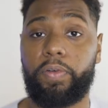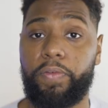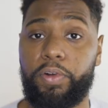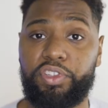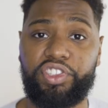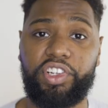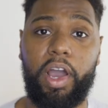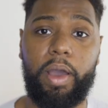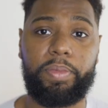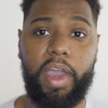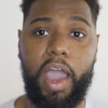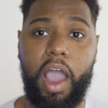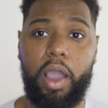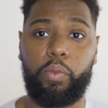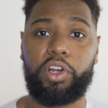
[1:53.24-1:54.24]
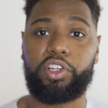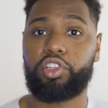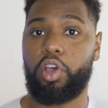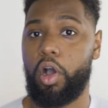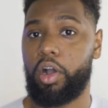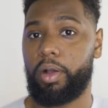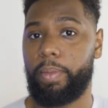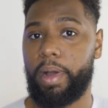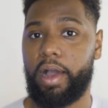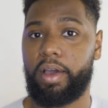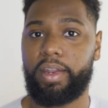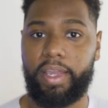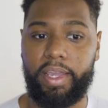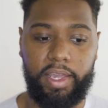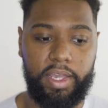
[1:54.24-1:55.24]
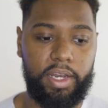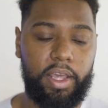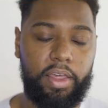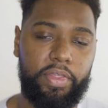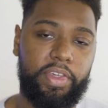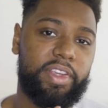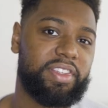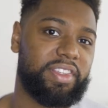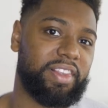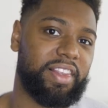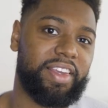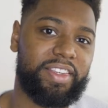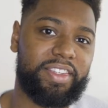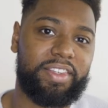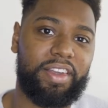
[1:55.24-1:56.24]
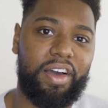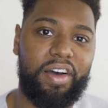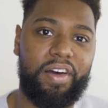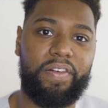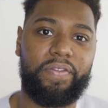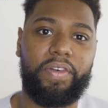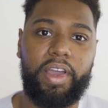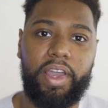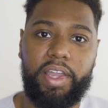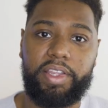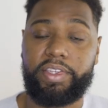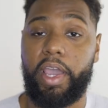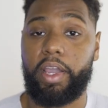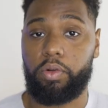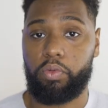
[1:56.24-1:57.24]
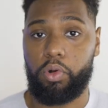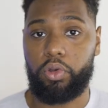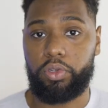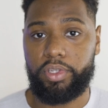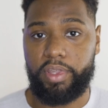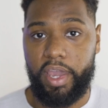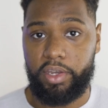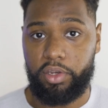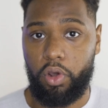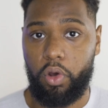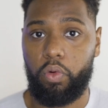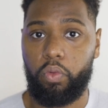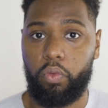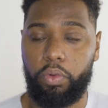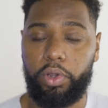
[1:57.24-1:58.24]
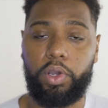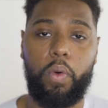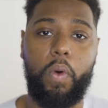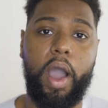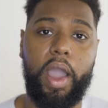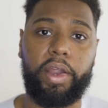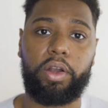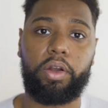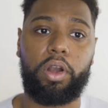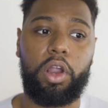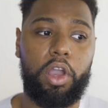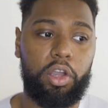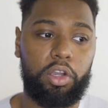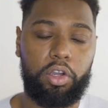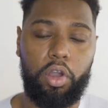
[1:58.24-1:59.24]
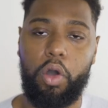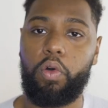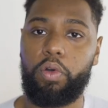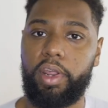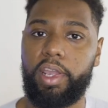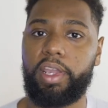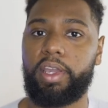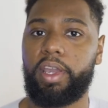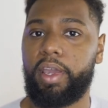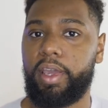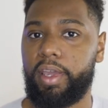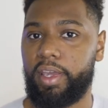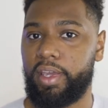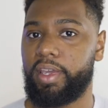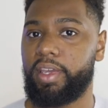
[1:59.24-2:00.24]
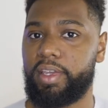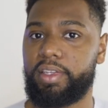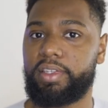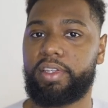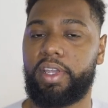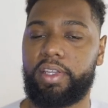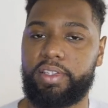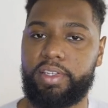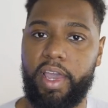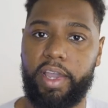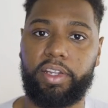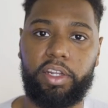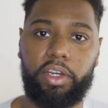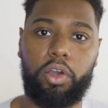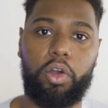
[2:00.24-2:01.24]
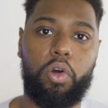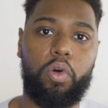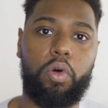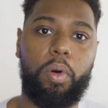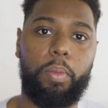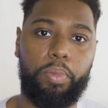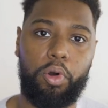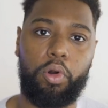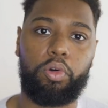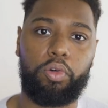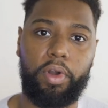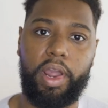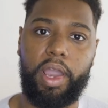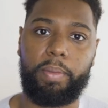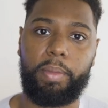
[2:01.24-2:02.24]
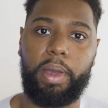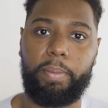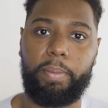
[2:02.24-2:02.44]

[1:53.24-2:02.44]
the first job that I want to talk about in this list of tech roles that don't require coding is technical program